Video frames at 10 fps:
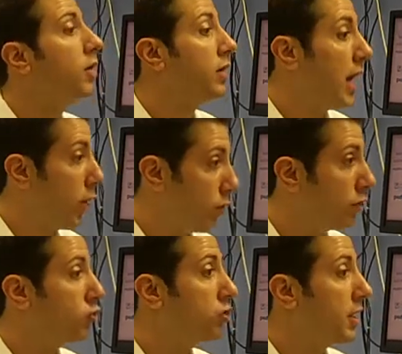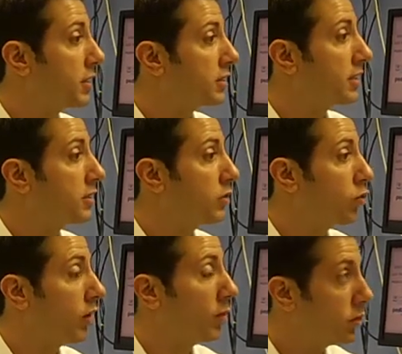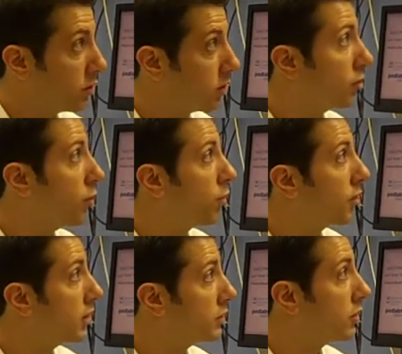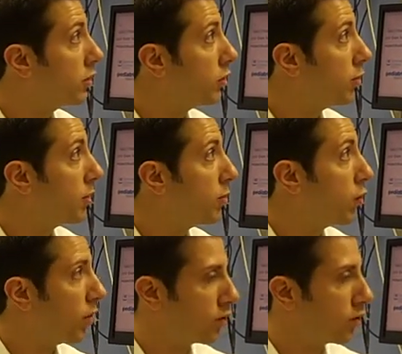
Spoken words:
Now with the genetic testing, we're able to zero things in a little bit more.